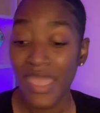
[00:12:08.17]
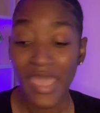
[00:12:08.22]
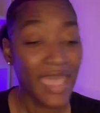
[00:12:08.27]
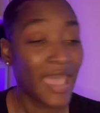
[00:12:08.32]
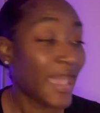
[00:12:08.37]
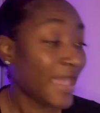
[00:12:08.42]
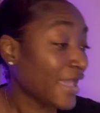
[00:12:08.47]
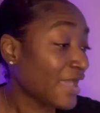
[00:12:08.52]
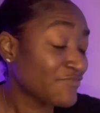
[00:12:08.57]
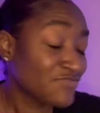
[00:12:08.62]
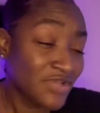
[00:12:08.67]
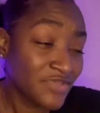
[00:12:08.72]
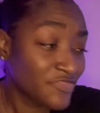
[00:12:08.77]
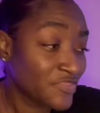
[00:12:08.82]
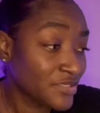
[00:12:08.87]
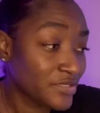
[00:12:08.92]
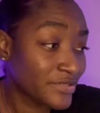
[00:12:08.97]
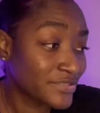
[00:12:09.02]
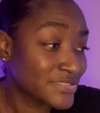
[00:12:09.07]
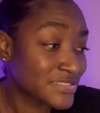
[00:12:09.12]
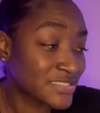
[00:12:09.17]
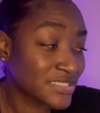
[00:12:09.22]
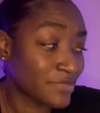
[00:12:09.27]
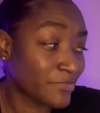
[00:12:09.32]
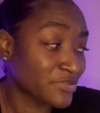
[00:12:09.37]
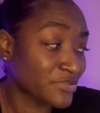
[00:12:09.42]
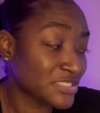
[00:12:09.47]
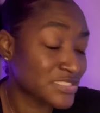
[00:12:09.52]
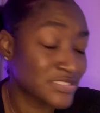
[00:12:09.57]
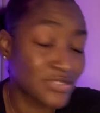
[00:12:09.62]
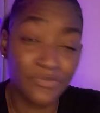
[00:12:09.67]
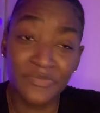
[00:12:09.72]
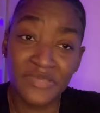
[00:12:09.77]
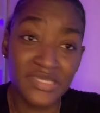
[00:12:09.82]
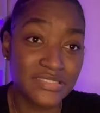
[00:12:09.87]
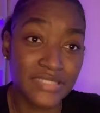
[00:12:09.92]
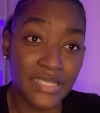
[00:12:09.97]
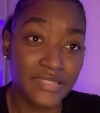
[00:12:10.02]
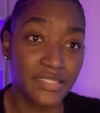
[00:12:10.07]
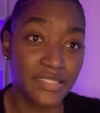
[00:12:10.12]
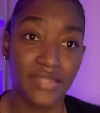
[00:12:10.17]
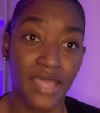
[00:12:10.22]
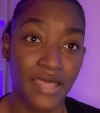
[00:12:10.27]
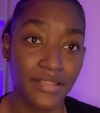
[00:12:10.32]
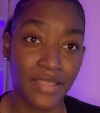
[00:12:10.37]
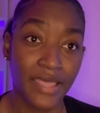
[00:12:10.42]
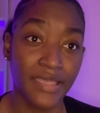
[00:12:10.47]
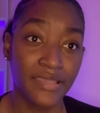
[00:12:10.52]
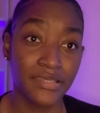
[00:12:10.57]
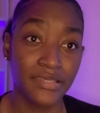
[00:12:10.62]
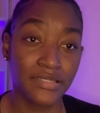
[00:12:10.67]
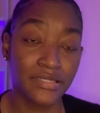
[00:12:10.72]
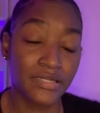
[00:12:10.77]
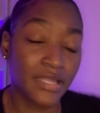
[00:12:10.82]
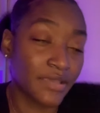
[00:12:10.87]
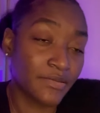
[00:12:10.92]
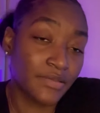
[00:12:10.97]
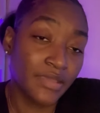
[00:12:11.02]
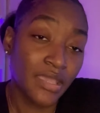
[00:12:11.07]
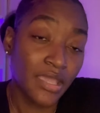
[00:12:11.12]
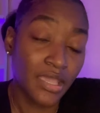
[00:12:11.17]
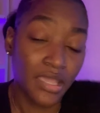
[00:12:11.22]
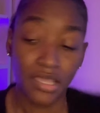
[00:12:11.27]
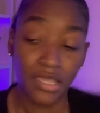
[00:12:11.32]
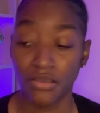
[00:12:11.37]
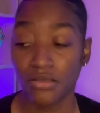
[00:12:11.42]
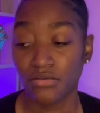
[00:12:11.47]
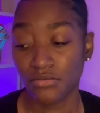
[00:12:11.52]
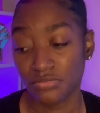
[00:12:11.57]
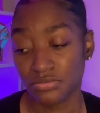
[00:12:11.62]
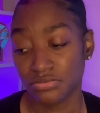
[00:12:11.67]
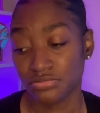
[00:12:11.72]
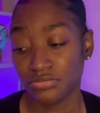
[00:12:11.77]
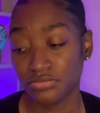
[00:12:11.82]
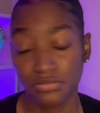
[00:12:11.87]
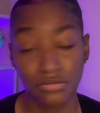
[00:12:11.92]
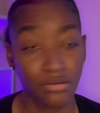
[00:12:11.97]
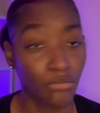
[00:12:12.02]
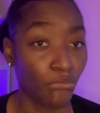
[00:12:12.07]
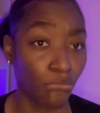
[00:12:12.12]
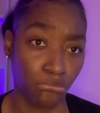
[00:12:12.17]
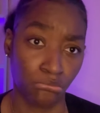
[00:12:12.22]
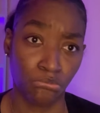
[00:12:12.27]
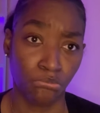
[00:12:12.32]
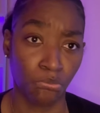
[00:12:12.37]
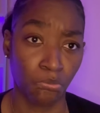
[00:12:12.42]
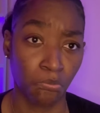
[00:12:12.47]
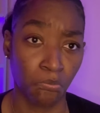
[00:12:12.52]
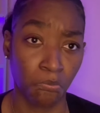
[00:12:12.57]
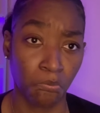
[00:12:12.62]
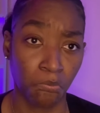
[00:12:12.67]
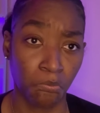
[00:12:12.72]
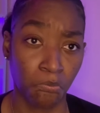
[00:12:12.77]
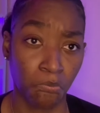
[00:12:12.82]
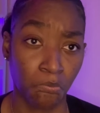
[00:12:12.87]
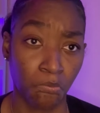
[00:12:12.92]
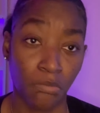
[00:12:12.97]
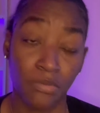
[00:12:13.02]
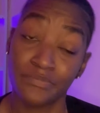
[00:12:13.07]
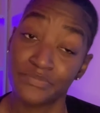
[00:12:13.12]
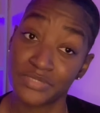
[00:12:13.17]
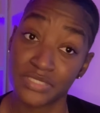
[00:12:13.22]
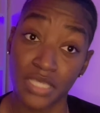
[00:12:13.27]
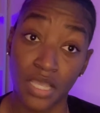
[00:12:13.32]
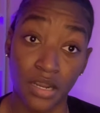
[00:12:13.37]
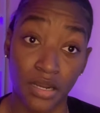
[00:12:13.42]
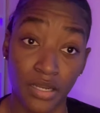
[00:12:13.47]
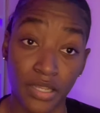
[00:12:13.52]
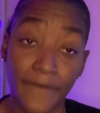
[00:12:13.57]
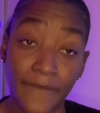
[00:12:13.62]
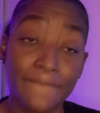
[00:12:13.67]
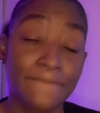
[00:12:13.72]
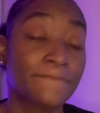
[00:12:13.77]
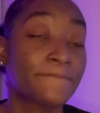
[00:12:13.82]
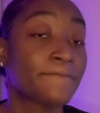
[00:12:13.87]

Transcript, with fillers: I have nothing good to say about this song because I did not like it and I, oh, I'm sorry.